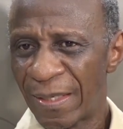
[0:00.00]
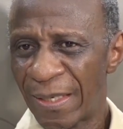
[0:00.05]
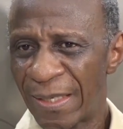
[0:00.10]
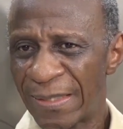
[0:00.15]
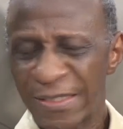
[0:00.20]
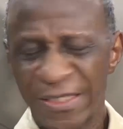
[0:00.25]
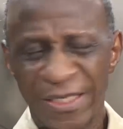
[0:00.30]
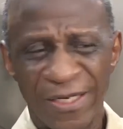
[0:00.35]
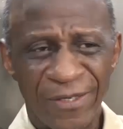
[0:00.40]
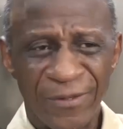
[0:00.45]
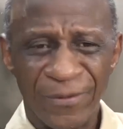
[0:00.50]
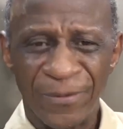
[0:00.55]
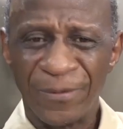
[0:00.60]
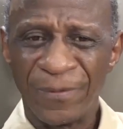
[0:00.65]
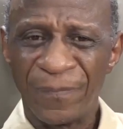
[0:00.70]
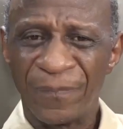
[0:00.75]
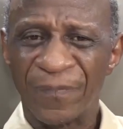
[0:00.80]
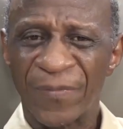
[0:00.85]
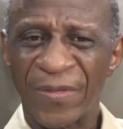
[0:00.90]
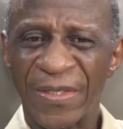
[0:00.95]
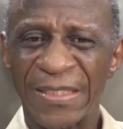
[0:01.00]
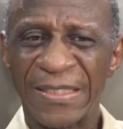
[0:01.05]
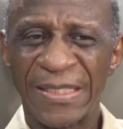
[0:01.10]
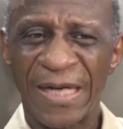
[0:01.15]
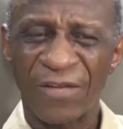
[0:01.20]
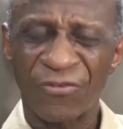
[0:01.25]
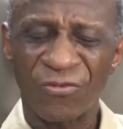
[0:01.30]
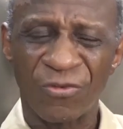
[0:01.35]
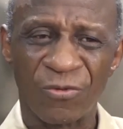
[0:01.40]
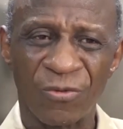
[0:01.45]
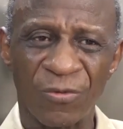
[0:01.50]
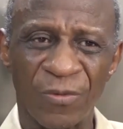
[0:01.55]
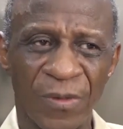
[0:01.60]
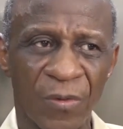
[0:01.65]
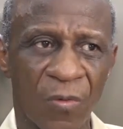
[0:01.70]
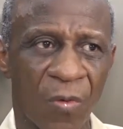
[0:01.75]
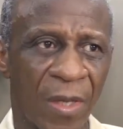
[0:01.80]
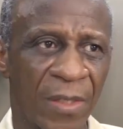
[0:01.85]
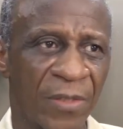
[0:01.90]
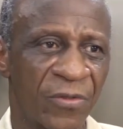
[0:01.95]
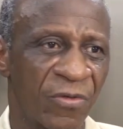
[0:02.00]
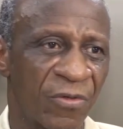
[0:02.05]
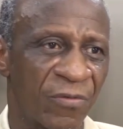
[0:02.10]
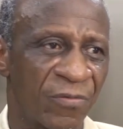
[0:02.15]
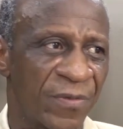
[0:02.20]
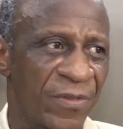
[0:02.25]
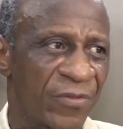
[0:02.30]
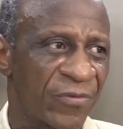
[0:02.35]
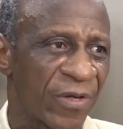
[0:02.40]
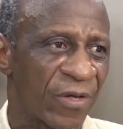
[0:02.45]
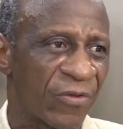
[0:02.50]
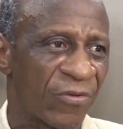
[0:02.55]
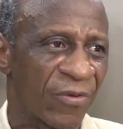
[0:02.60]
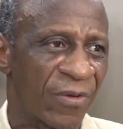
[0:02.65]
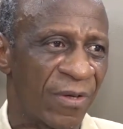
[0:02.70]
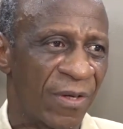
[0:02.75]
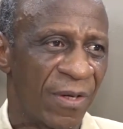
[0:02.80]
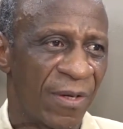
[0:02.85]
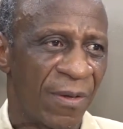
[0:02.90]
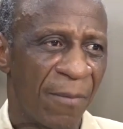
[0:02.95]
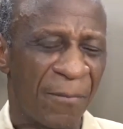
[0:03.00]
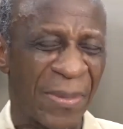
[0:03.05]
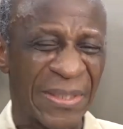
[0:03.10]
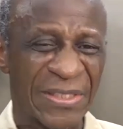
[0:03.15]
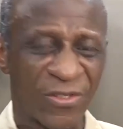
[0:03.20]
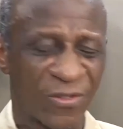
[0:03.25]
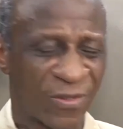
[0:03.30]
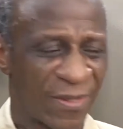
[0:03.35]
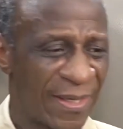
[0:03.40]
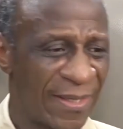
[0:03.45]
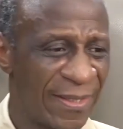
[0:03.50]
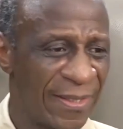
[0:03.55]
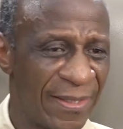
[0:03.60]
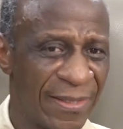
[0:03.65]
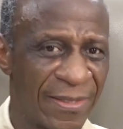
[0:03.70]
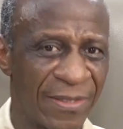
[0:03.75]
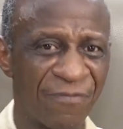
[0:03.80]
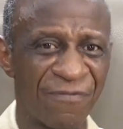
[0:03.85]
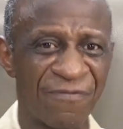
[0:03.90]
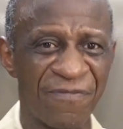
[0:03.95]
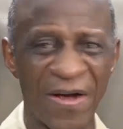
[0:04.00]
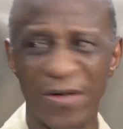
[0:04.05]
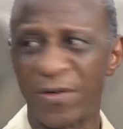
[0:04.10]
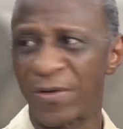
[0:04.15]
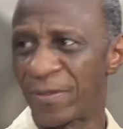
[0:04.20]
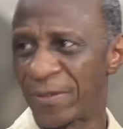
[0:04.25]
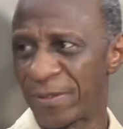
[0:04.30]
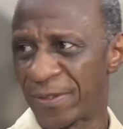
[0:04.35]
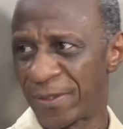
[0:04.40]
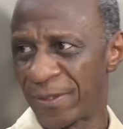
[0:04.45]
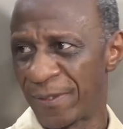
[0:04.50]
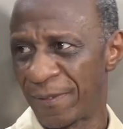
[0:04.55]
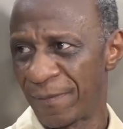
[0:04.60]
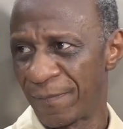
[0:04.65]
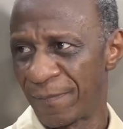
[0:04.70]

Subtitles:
I tell you, it has to do with the quality of research, particularly the faculty.